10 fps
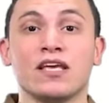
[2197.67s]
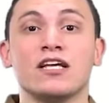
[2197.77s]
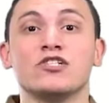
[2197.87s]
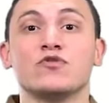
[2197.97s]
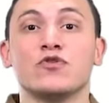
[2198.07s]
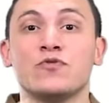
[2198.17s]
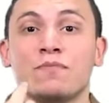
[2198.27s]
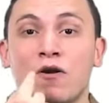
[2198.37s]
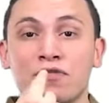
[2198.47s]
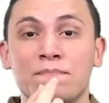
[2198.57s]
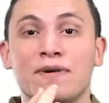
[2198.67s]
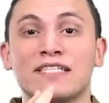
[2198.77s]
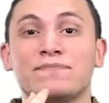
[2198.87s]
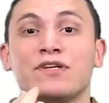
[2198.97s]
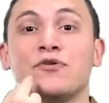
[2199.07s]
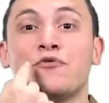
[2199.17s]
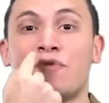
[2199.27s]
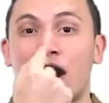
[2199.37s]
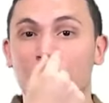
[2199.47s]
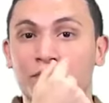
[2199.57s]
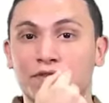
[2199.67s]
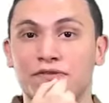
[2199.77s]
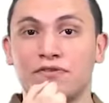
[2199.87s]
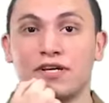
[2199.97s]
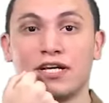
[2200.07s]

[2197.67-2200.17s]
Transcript: So your mouth must be round.